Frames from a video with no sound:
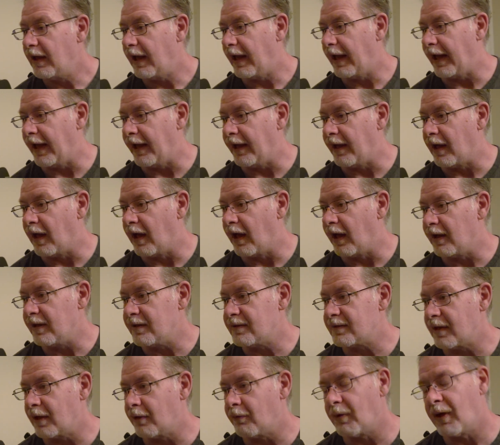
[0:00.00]
And he
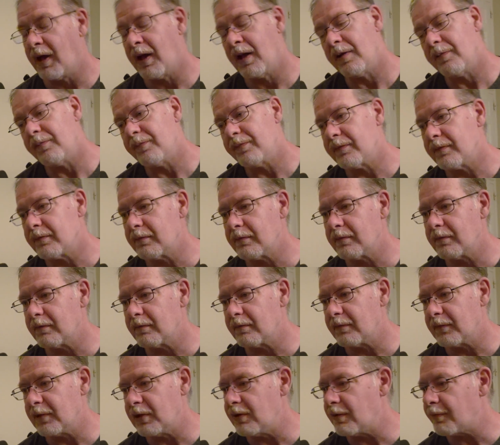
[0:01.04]
said, well,
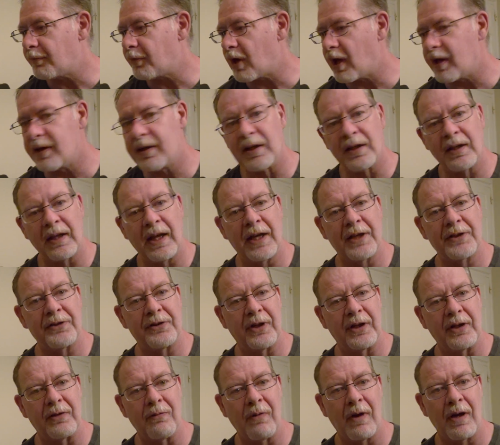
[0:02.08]
you brought an
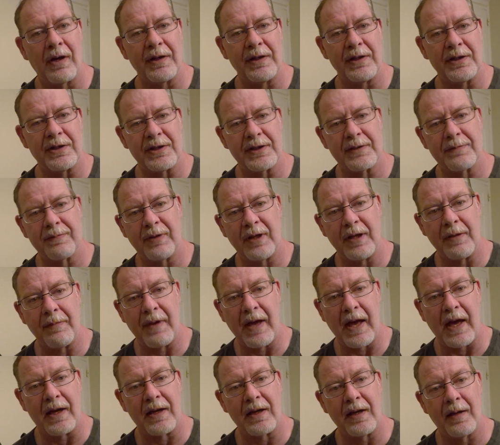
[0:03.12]
electric. Why don't you just play
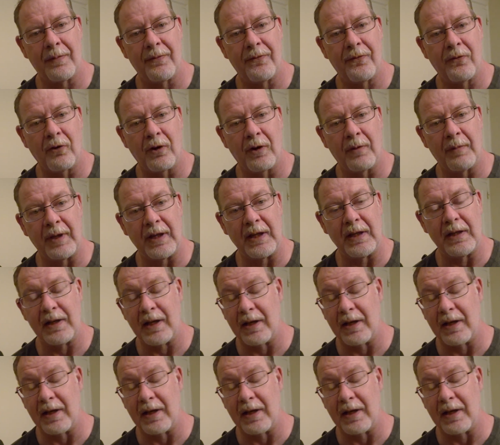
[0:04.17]
backup for me?